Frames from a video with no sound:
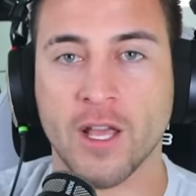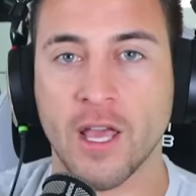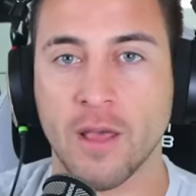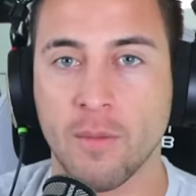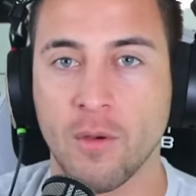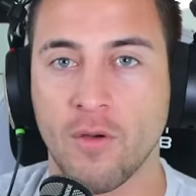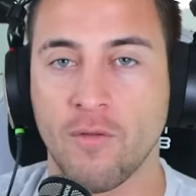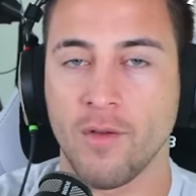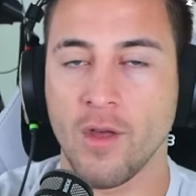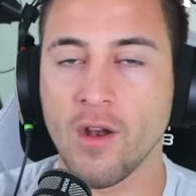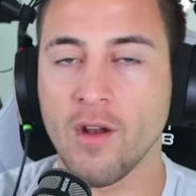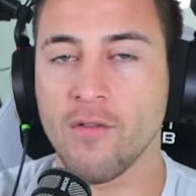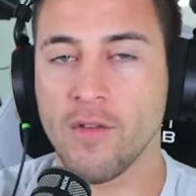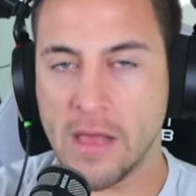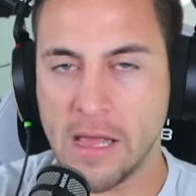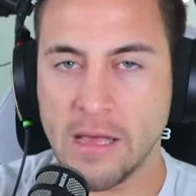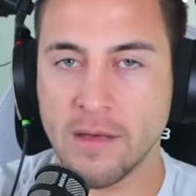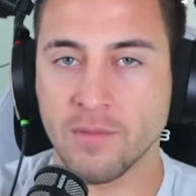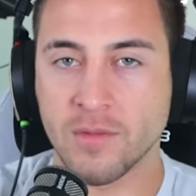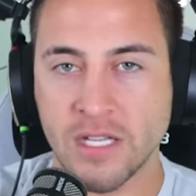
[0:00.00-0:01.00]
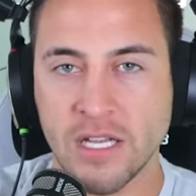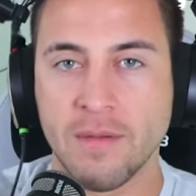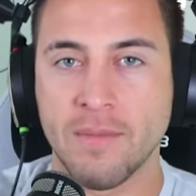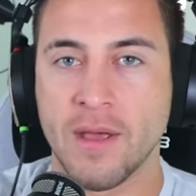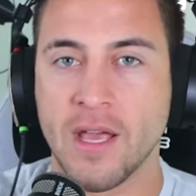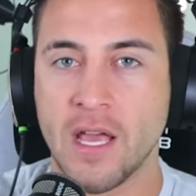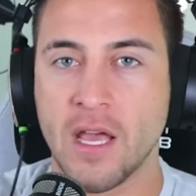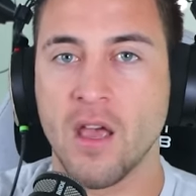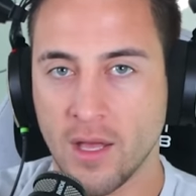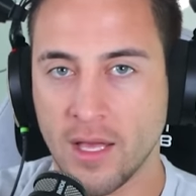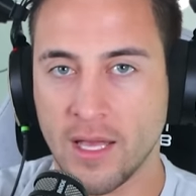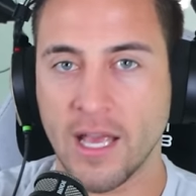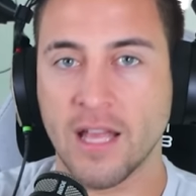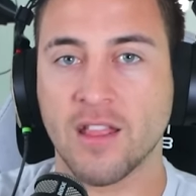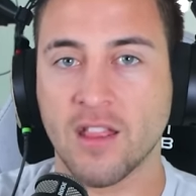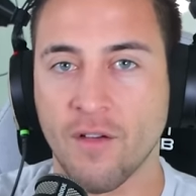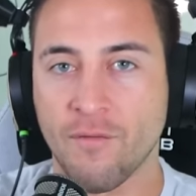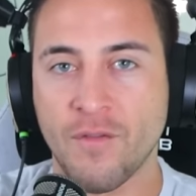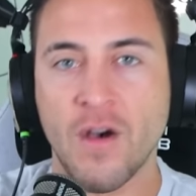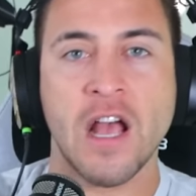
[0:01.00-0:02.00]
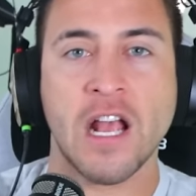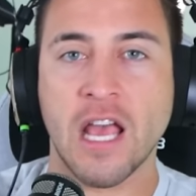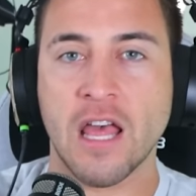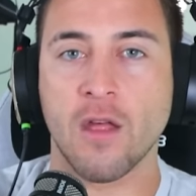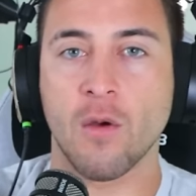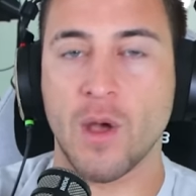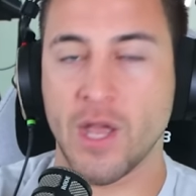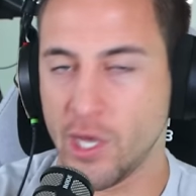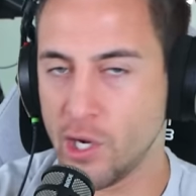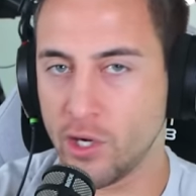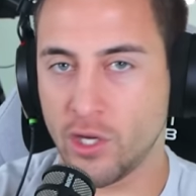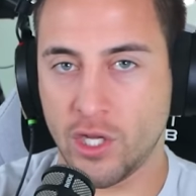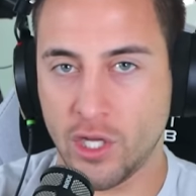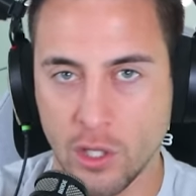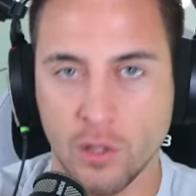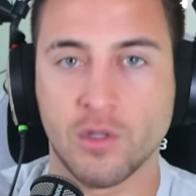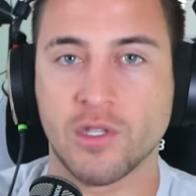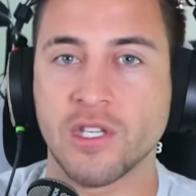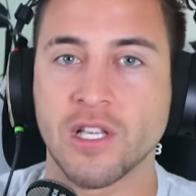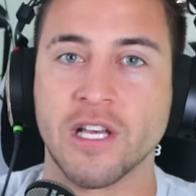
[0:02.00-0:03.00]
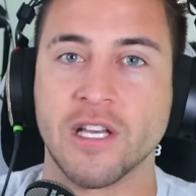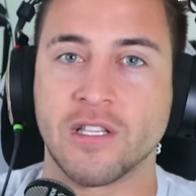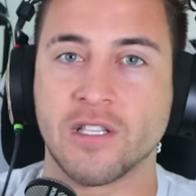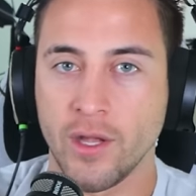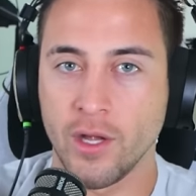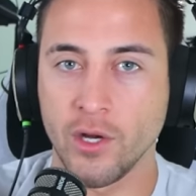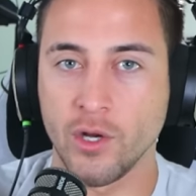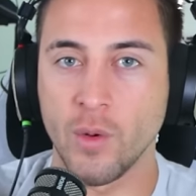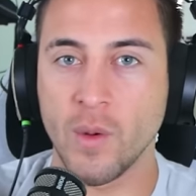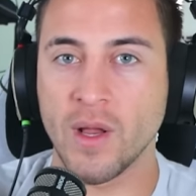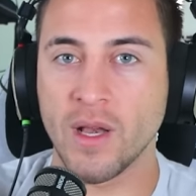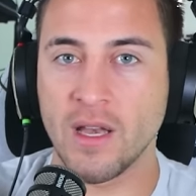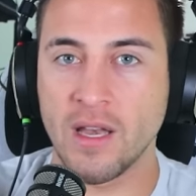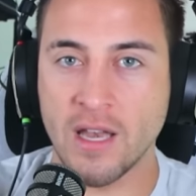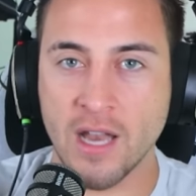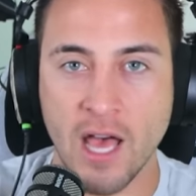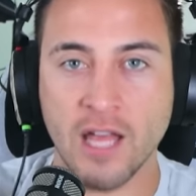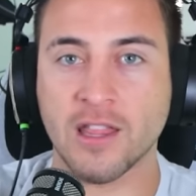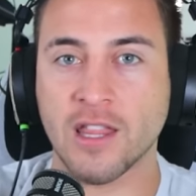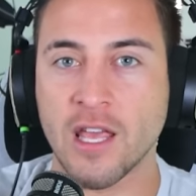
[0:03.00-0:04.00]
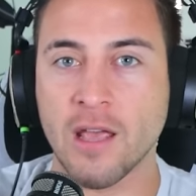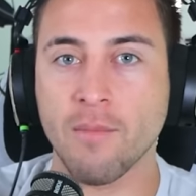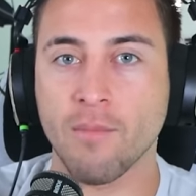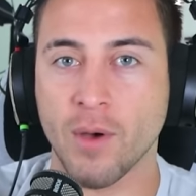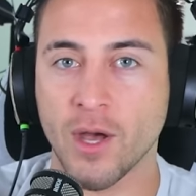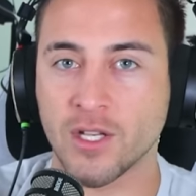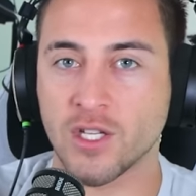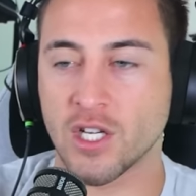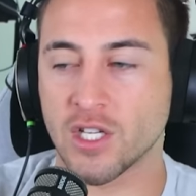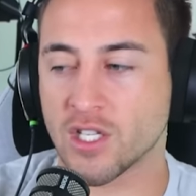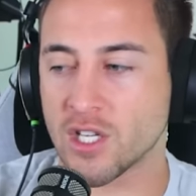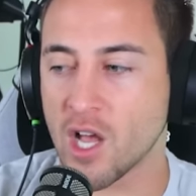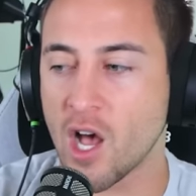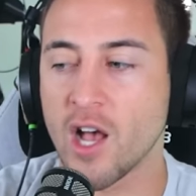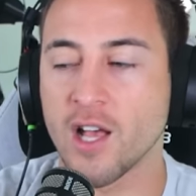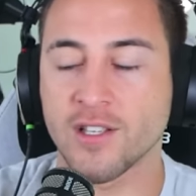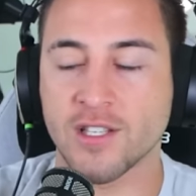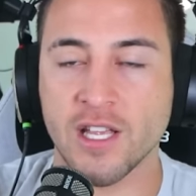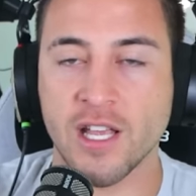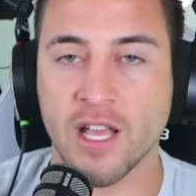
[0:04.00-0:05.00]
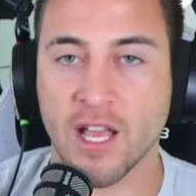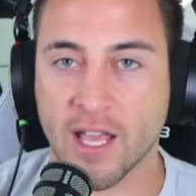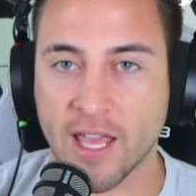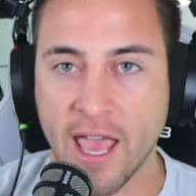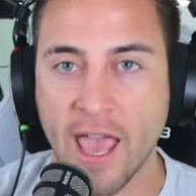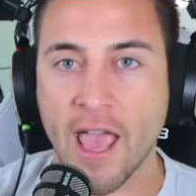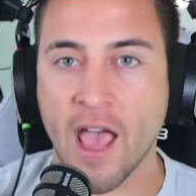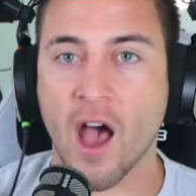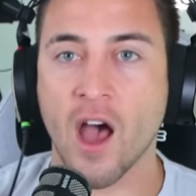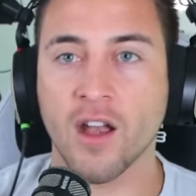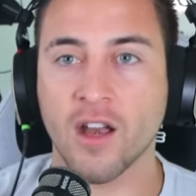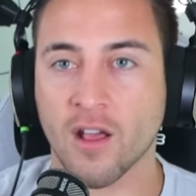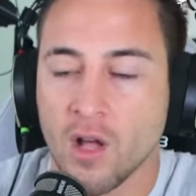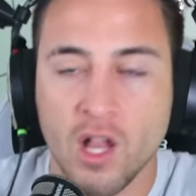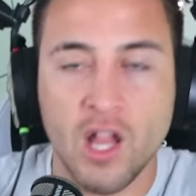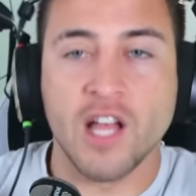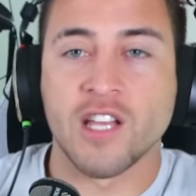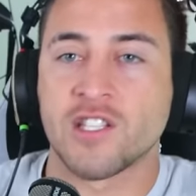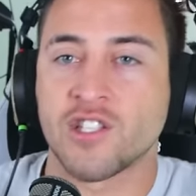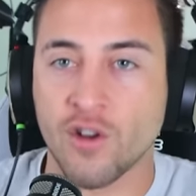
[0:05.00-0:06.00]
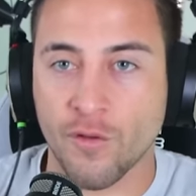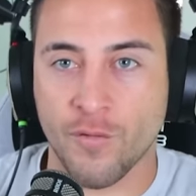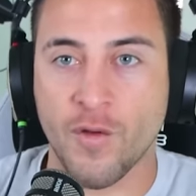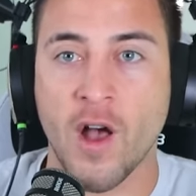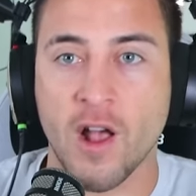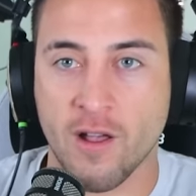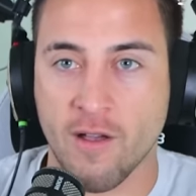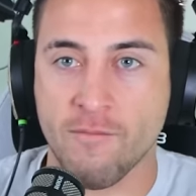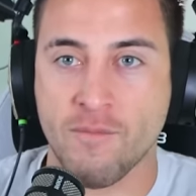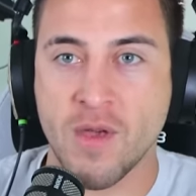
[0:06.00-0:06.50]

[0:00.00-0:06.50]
move. You don't have EMTB, get the out of the way. You're useless. You're doing nothing but just causing a chaotic cluster of